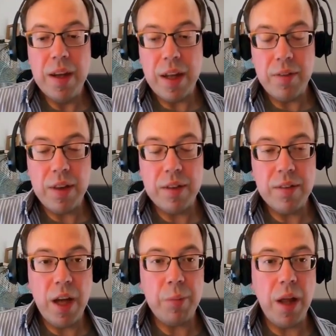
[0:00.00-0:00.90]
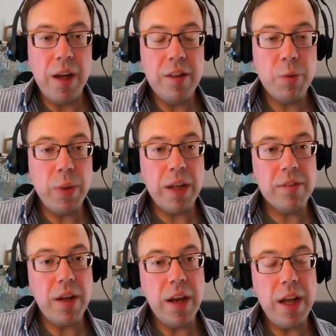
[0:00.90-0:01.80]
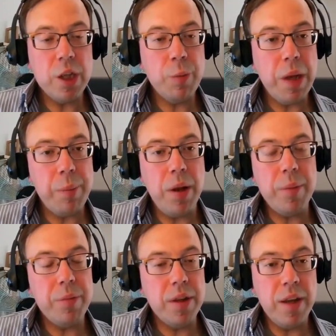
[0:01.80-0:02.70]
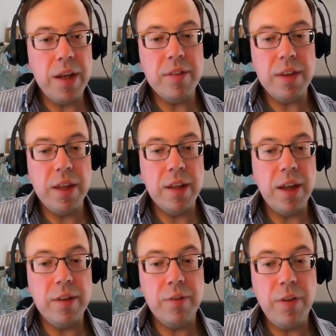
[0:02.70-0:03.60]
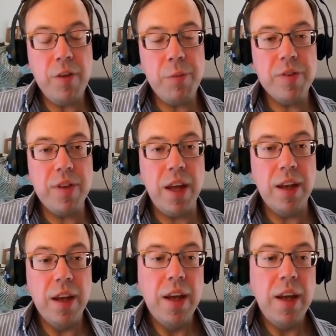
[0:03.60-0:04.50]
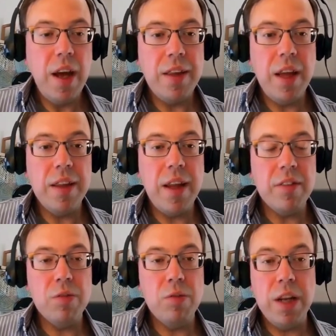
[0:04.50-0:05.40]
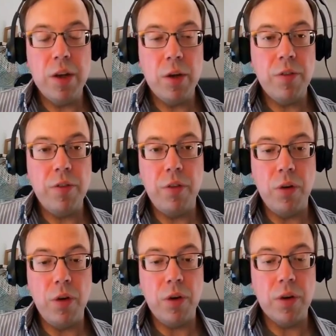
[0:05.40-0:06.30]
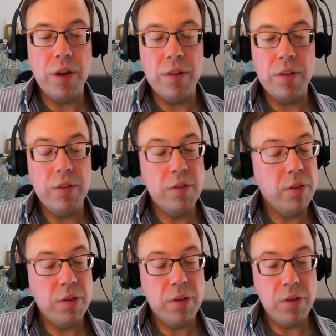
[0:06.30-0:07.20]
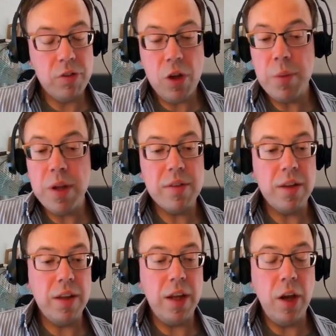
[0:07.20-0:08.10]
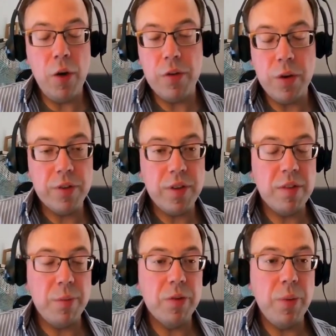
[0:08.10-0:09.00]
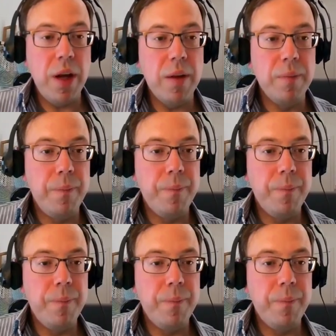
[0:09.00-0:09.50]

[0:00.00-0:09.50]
given the timelines, but we can start edging people up to 90 and 95%. And then that's really good for consumers and the overall system as well.